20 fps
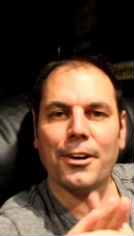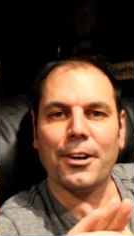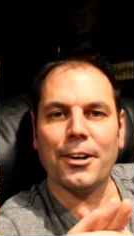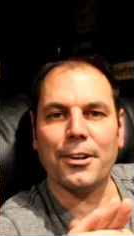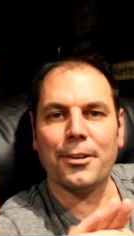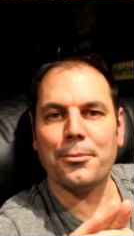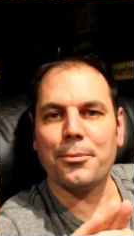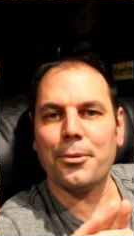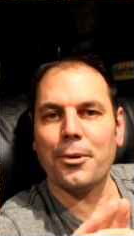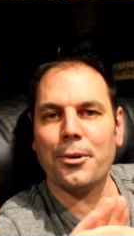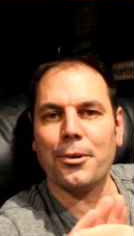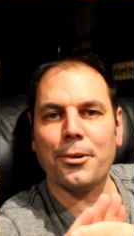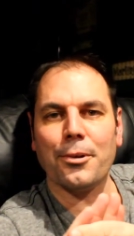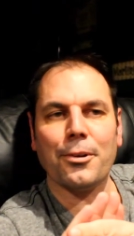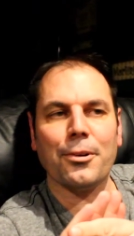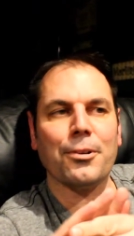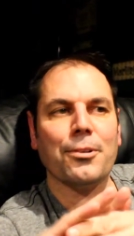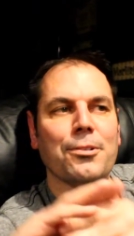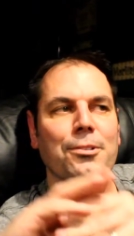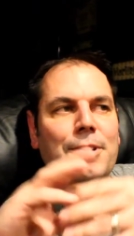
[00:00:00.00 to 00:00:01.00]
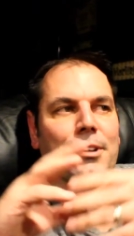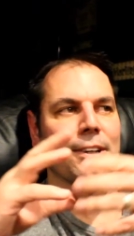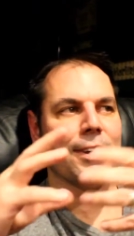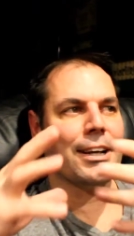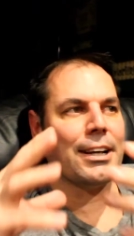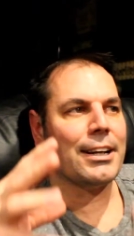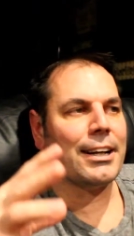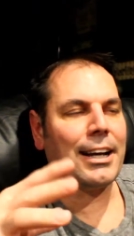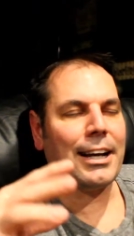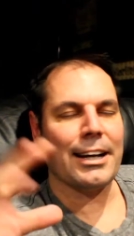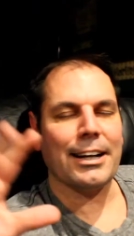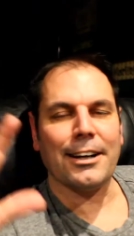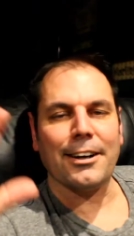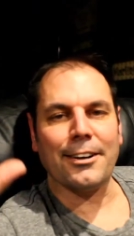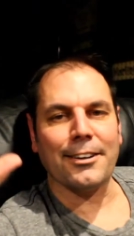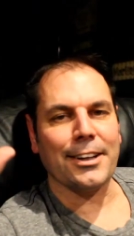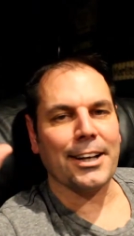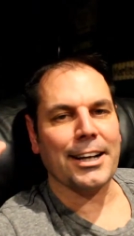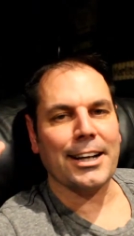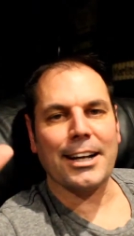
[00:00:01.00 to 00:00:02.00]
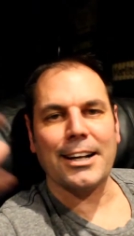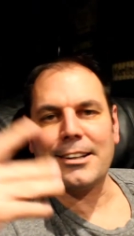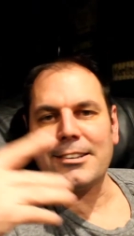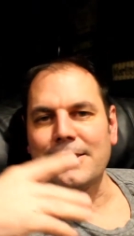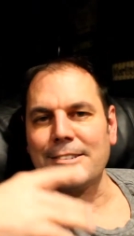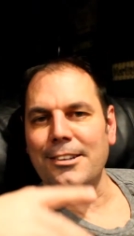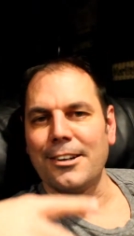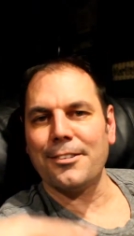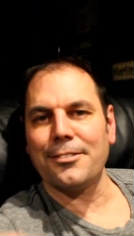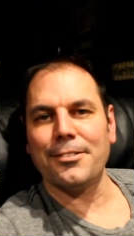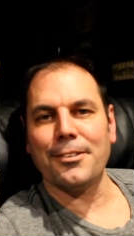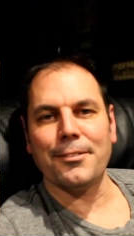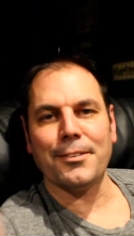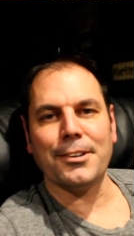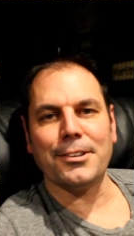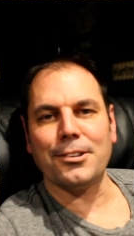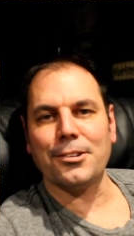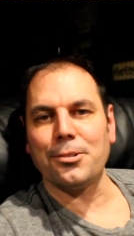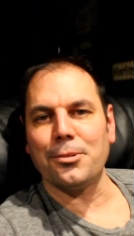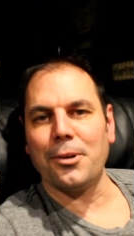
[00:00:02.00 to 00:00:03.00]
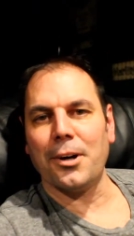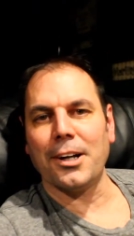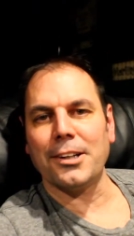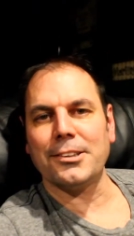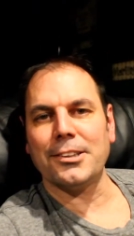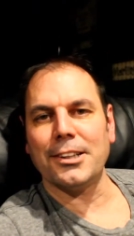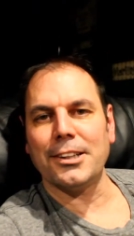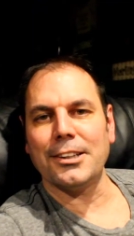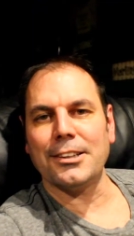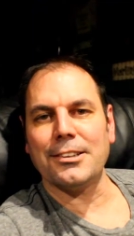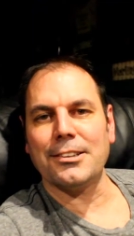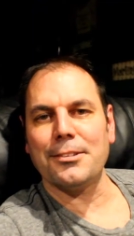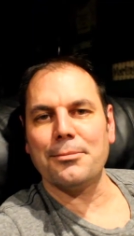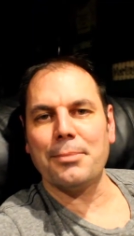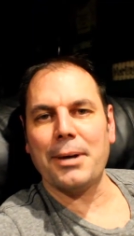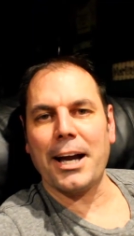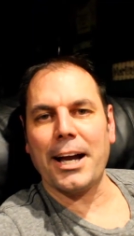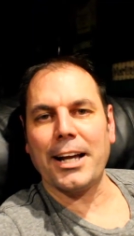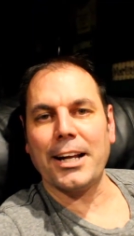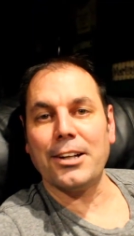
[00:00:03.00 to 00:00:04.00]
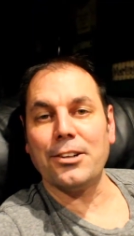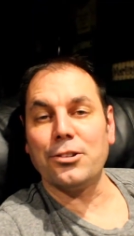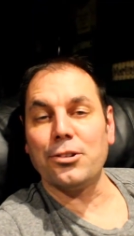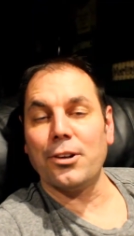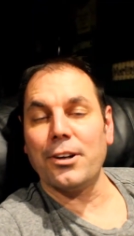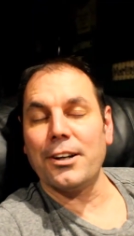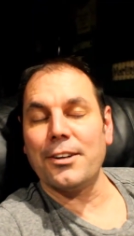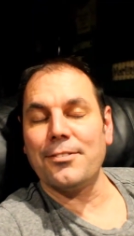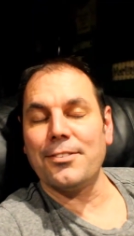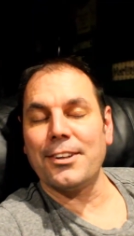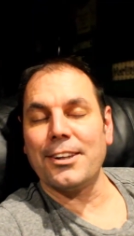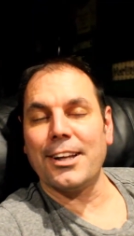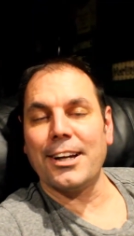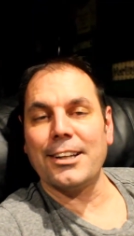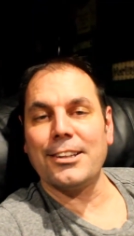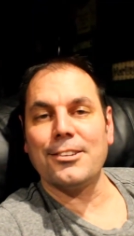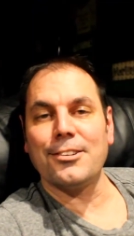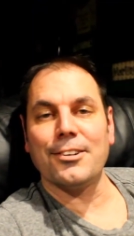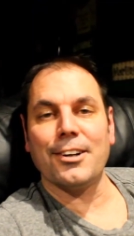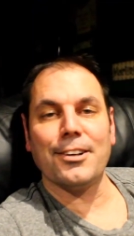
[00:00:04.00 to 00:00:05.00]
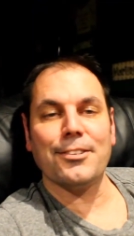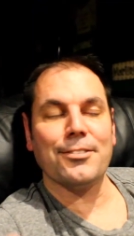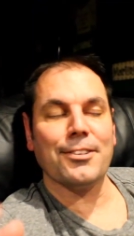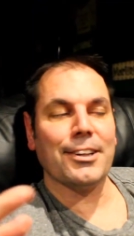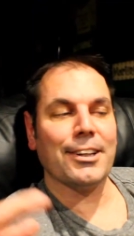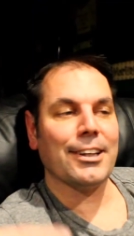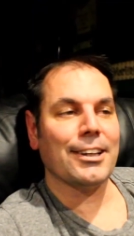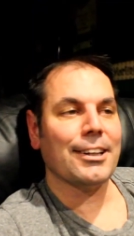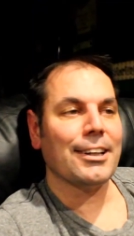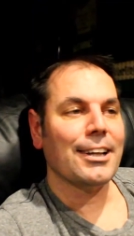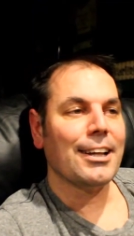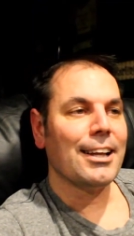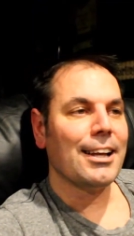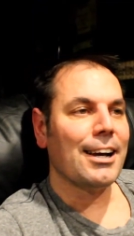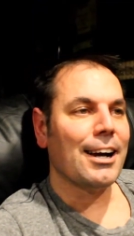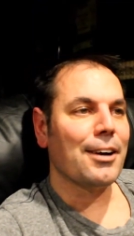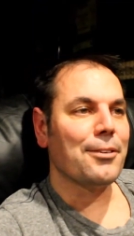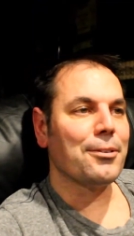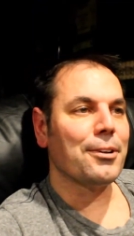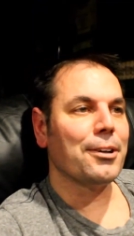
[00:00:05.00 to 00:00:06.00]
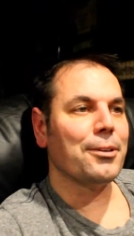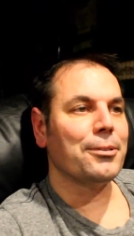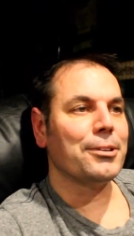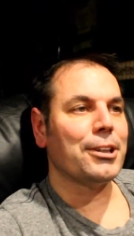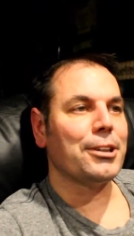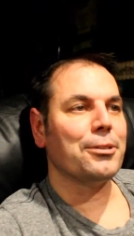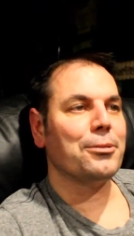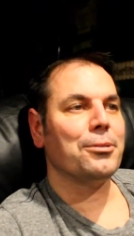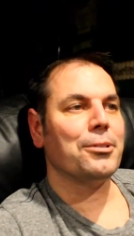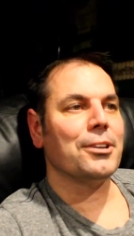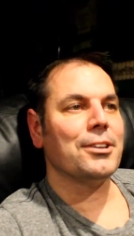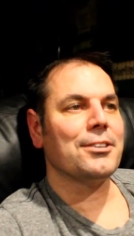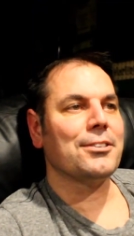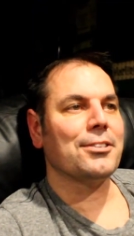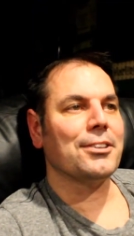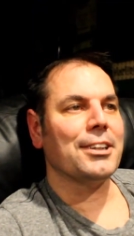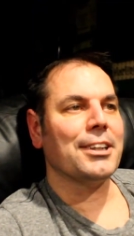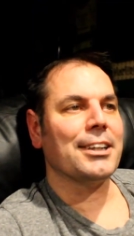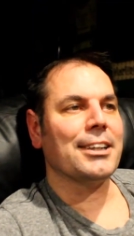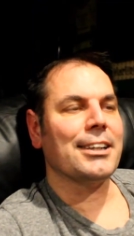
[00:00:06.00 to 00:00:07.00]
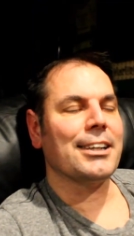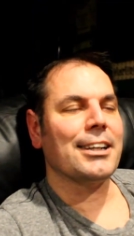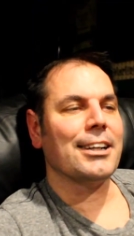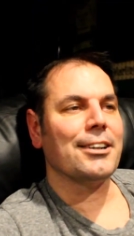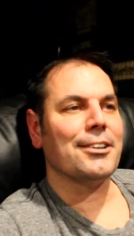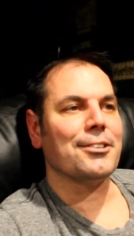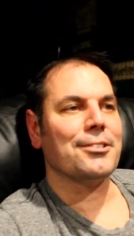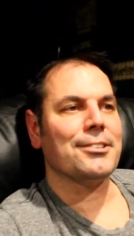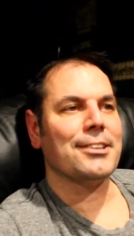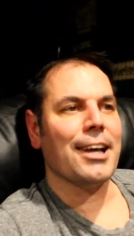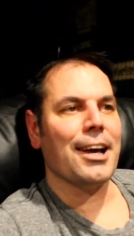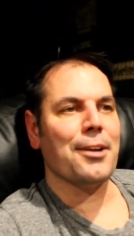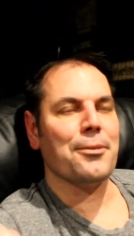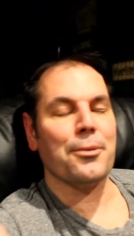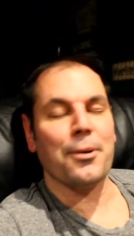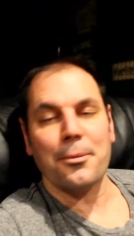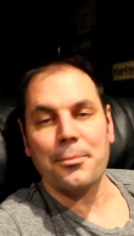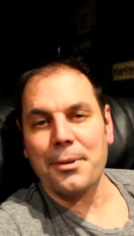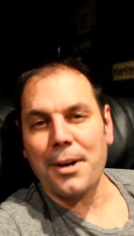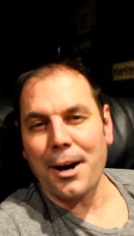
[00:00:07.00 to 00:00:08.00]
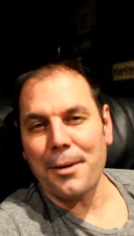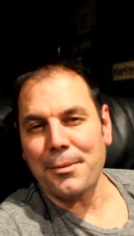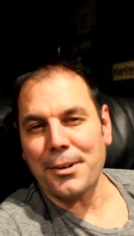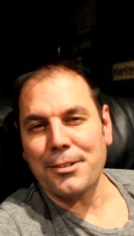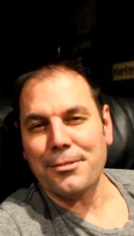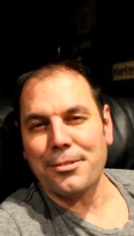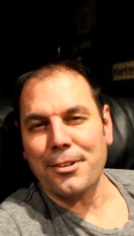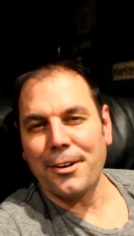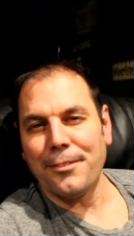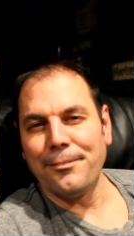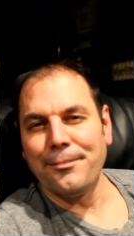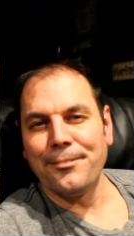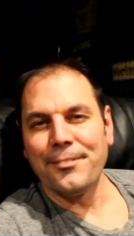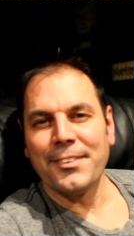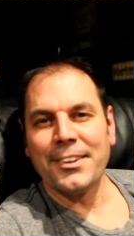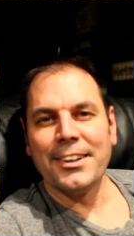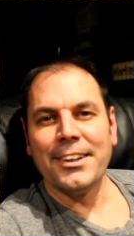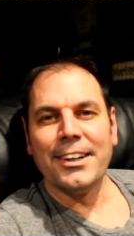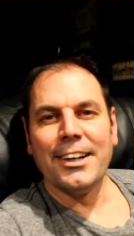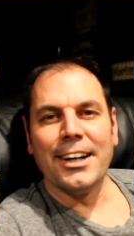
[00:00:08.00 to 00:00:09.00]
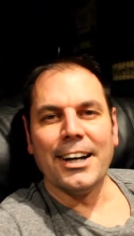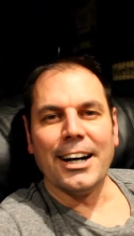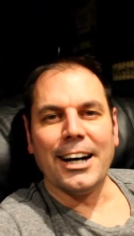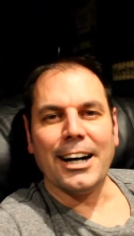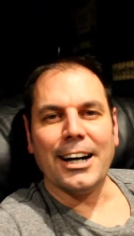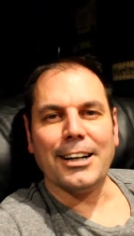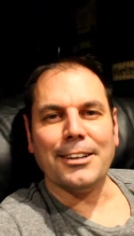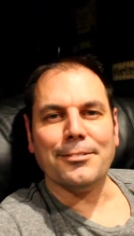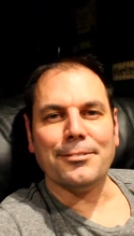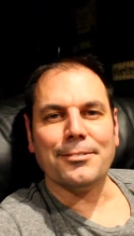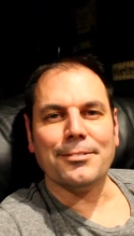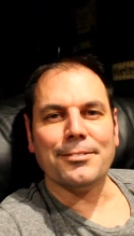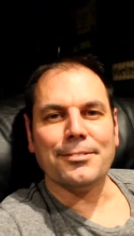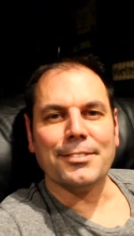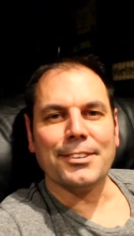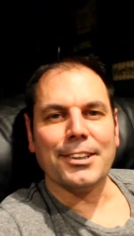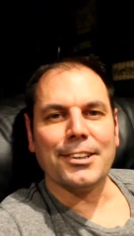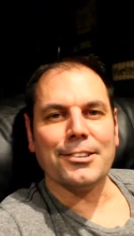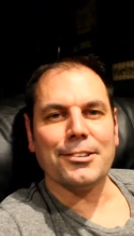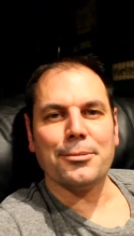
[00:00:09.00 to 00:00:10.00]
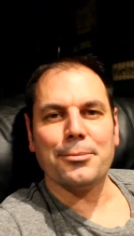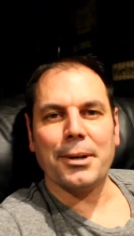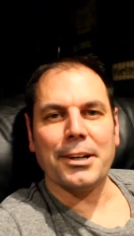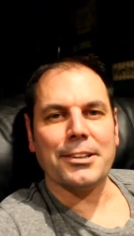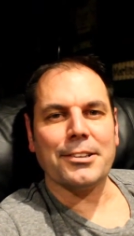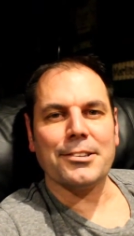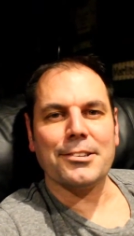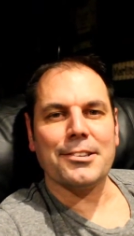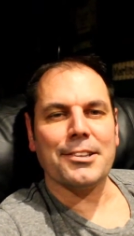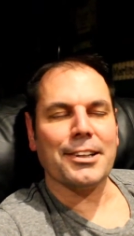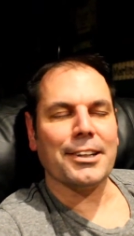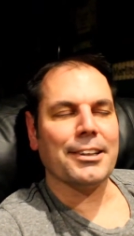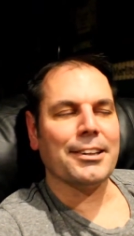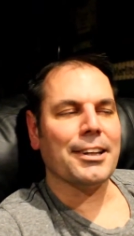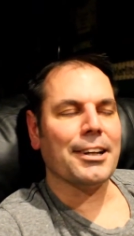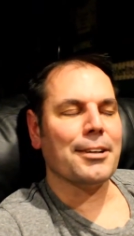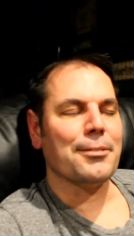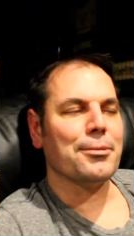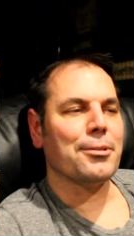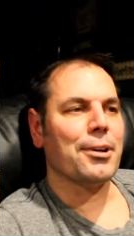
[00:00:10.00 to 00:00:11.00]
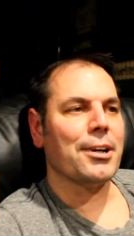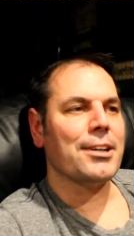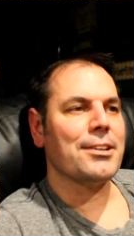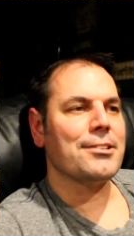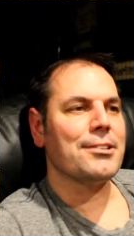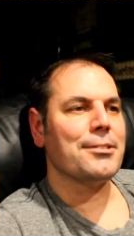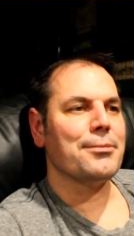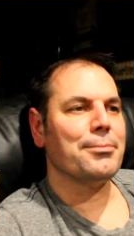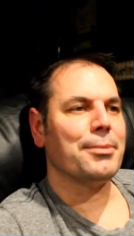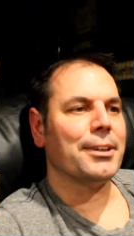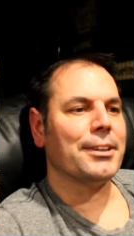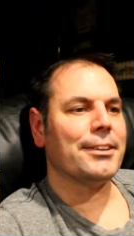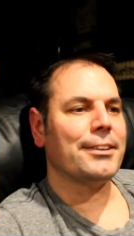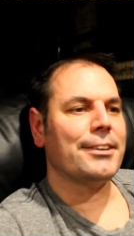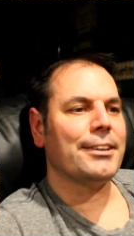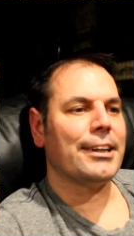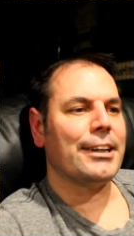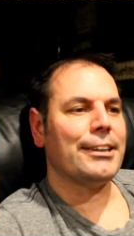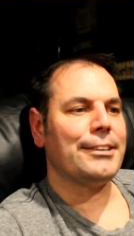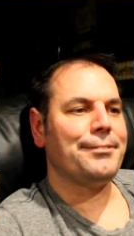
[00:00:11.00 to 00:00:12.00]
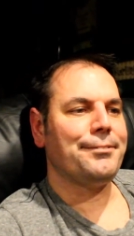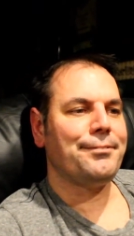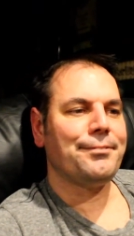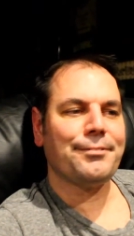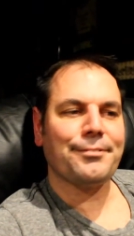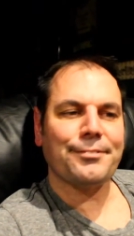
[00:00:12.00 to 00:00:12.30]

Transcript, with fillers: and the murderers and, and all that kind of stuff. I mean, just watch it and sit back and enjoy if you'd like to. I'd really, I really wish you would so you could understand where I'm coming from because um, you might just think that I'm crazy, but uh,